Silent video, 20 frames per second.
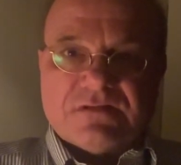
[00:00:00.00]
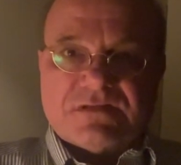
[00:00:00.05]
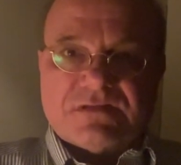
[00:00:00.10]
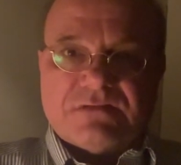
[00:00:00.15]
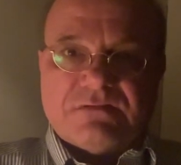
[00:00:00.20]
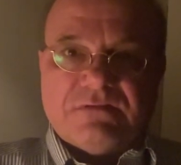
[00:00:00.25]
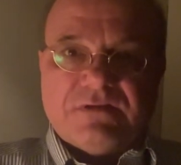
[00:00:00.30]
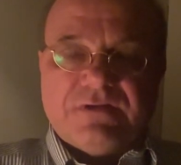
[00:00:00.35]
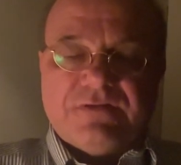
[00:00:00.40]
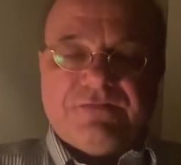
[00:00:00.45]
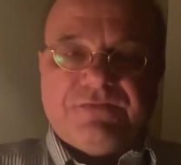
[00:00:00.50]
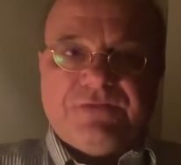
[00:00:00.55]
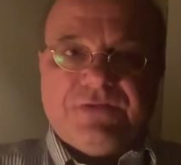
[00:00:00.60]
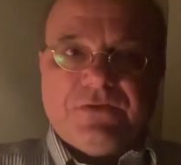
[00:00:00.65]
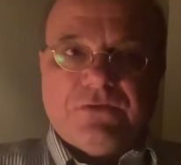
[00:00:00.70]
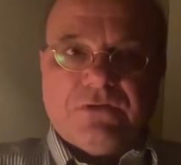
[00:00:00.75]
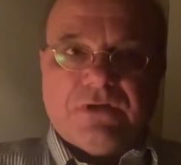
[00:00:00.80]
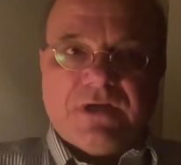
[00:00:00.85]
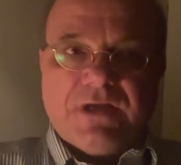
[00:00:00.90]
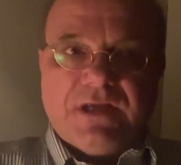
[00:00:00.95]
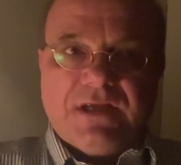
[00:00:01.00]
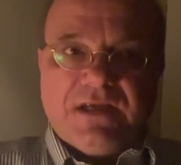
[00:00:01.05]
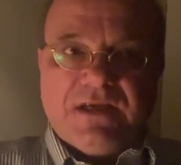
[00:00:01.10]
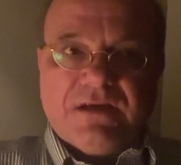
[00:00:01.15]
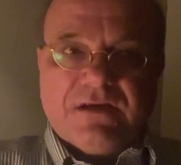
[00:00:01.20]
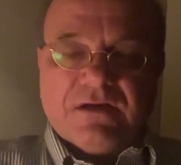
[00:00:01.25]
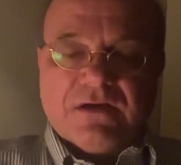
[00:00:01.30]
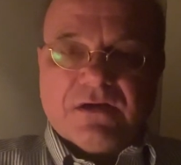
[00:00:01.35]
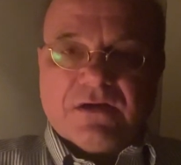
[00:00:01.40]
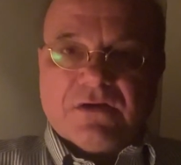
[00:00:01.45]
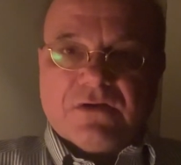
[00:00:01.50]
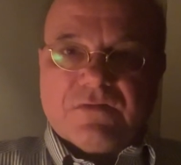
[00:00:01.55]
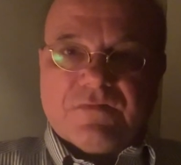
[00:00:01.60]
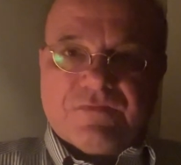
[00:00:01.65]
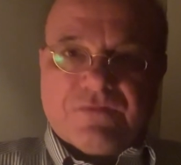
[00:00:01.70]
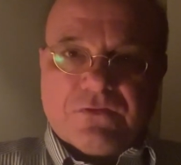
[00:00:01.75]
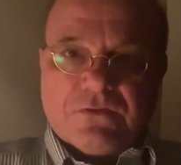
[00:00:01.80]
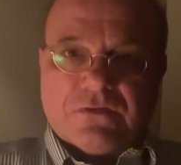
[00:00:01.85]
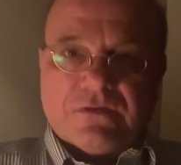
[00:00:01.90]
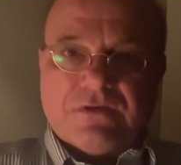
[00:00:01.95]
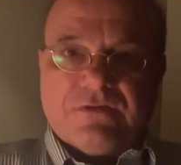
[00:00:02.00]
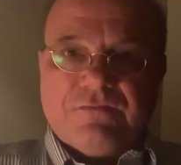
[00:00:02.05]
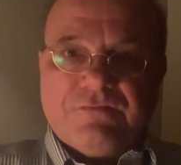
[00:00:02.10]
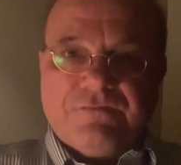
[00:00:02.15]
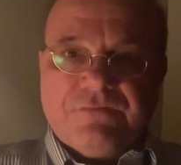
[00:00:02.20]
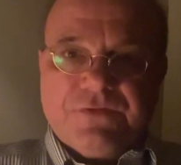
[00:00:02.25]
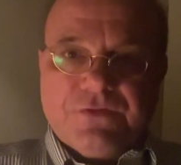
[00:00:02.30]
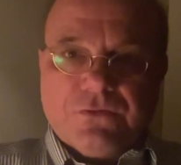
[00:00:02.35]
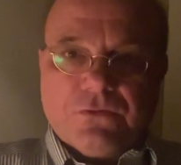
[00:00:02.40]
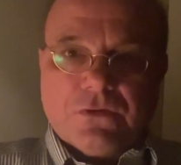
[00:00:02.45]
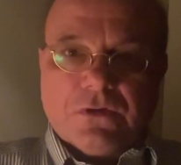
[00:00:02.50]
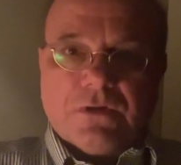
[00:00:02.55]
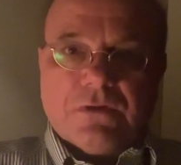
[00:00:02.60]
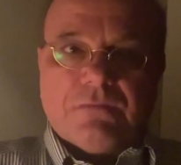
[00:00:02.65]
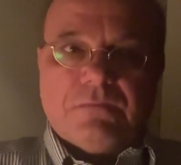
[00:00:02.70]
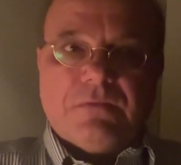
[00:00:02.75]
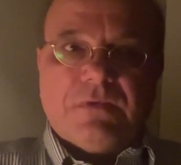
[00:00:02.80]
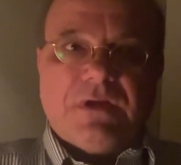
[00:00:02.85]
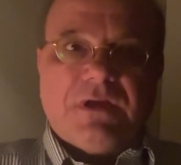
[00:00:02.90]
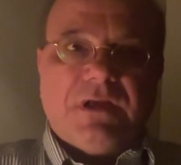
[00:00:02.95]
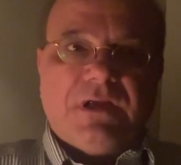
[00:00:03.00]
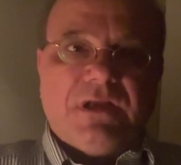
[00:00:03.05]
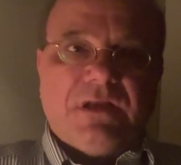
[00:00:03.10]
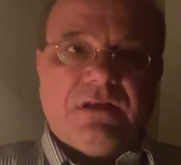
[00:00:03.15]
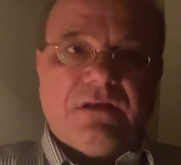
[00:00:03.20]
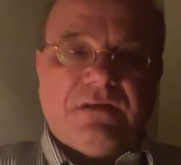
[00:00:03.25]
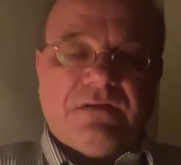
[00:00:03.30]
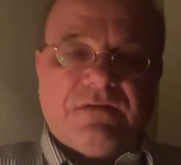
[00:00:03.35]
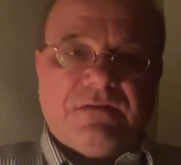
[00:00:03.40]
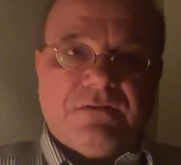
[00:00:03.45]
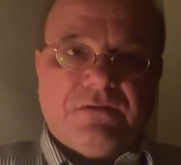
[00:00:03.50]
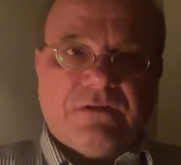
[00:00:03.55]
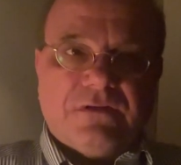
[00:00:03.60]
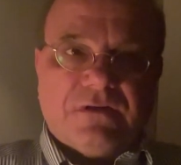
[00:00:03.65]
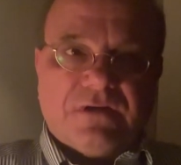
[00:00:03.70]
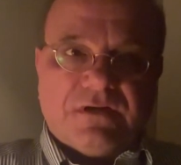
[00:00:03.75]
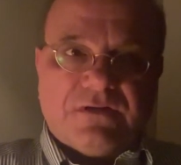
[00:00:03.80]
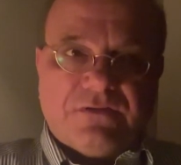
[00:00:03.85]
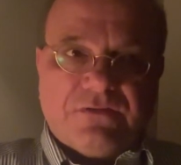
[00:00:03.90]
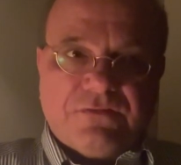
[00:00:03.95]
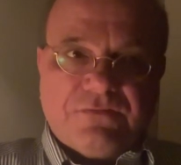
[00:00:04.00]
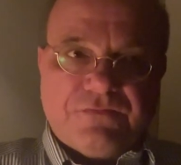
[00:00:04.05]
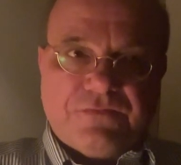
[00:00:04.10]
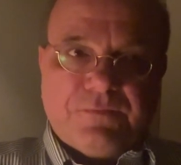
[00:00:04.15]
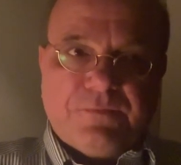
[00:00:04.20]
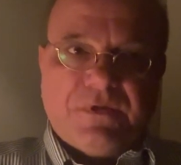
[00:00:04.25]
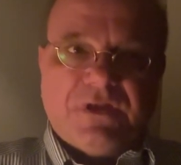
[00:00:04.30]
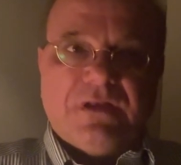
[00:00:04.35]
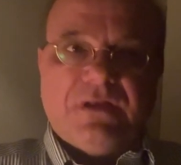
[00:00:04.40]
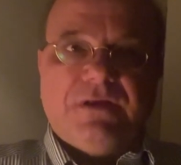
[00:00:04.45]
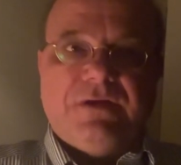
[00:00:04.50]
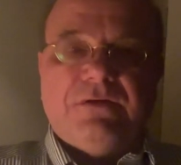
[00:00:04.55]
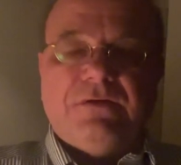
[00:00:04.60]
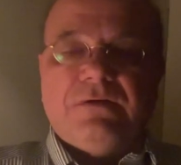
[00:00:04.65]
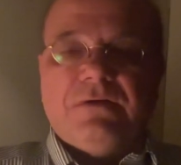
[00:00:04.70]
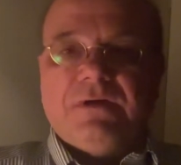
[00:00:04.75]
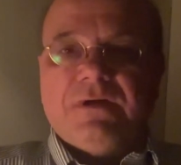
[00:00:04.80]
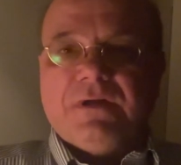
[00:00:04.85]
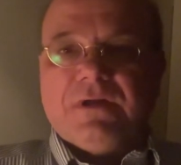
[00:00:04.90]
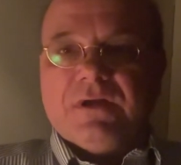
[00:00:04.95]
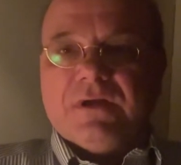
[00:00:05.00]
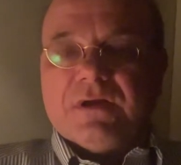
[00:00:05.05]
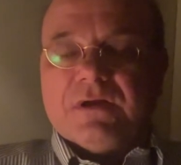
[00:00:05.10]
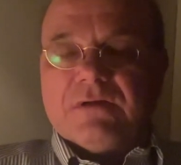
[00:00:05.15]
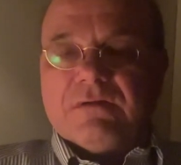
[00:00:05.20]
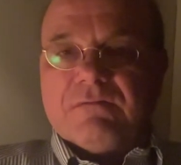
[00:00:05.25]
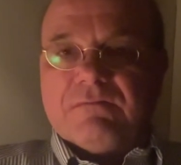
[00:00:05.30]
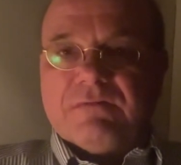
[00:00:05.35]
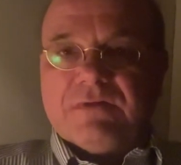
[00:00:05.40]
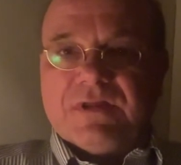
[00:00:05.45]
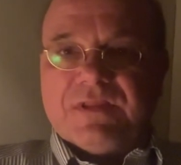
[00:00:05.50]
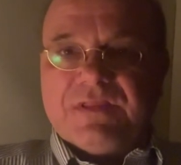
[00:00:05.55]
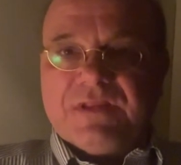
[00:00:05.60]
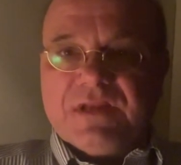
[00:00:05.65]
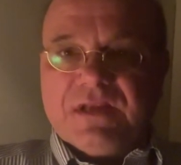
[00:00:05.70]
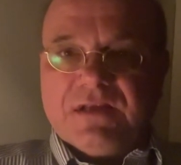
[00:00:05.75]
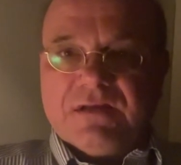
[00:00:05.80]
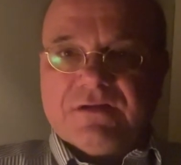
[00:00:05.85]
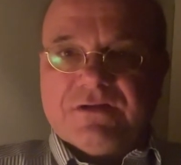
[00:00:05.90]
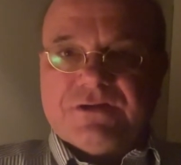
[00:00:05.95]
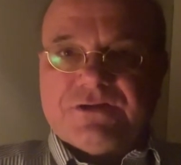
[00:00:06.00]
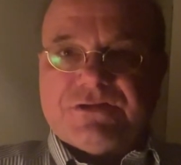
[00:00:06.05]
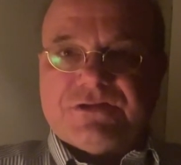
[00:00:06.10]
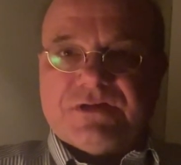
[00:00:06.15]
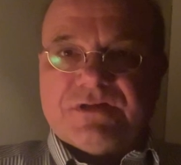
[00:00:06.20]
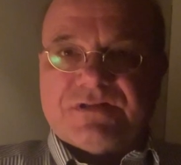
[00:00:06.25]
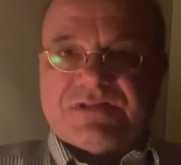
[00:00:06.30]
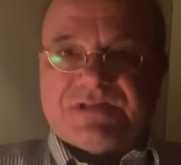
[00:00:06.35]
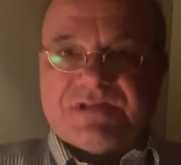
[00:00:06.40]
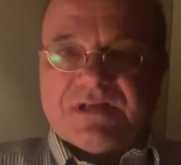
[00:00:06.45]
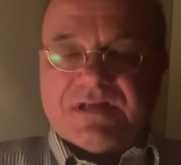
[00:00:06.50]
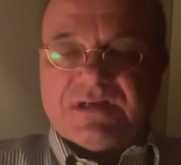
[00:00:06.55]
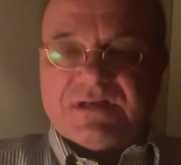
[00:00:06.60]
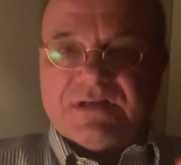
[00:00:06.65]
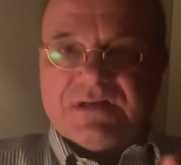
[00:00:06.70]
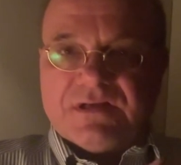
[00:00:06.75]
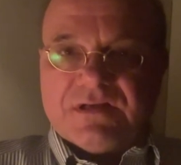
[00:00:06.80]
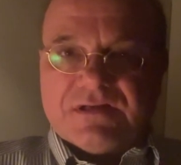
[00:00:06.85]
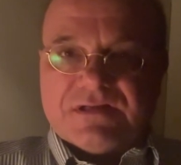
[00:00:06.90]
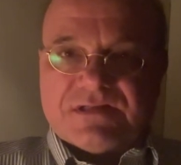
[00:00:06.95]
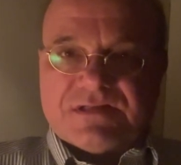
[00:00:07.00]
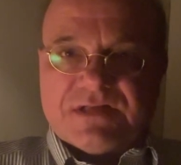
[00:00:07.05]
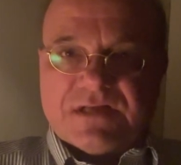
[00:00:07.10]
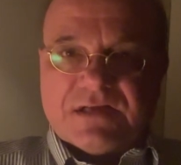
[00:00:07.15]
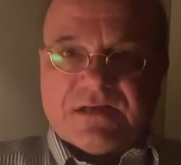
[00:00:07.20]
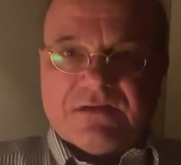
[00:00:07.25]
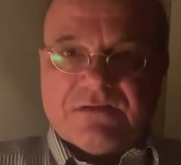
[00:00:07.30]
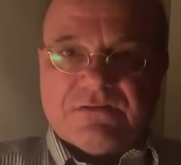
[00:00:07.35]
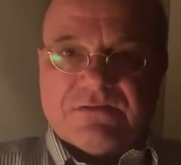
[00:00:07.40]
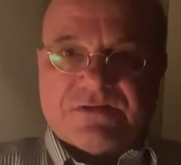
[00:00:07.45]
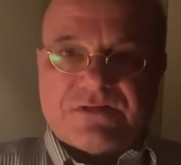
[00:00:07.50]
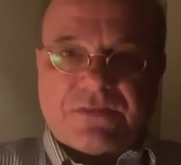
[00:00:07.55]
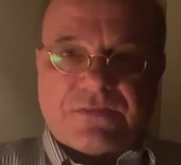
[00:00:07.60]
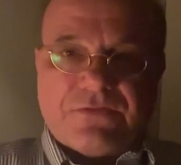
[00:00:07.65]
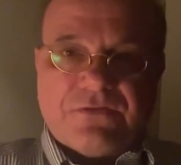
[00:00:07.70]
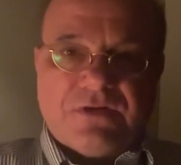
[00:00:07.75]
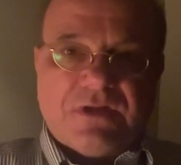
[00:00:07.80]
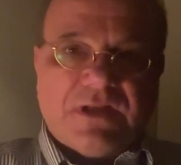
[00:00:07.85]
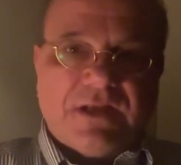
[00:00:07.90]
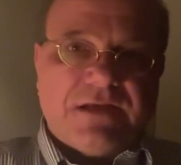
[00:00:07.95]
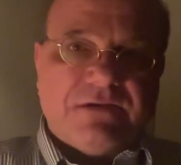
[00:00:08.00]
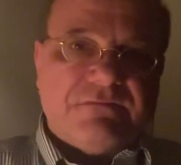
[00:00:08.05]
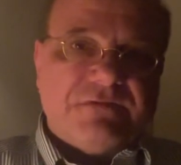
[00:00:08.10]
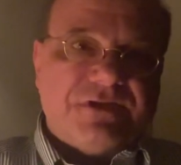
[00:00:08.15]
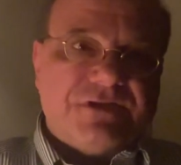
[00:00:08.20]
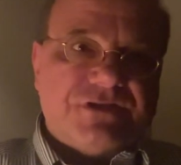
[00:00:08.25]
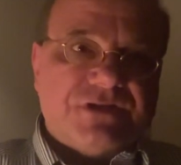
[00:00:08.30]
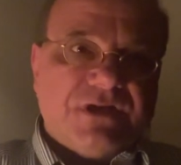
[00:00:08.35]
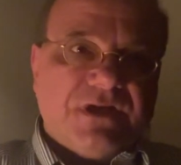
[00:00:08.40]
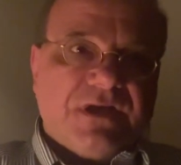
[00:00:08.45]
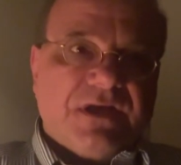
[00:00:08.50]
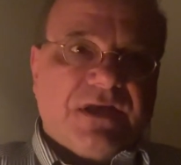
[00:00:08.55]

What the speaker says: So if you're a foreign viewer and you're not too familiar with English as a second or third language,